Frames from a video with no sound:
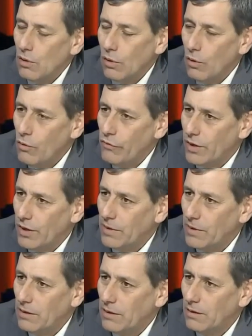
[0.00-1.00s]
all over. I
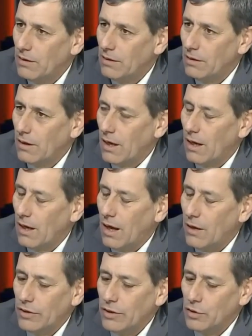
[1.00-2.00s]
mean,
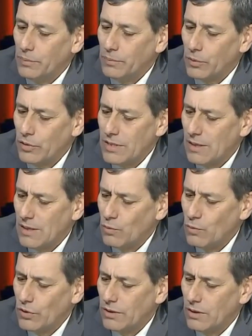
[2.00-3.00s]
I read a report
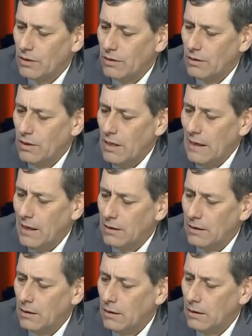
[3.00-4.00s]
somewhere that in
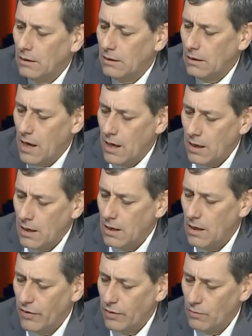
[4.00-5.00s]
London, at any
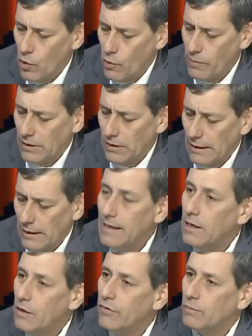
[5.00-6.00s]
given moment, at
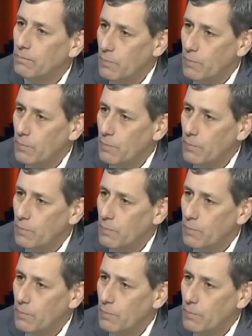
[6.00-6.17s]
any given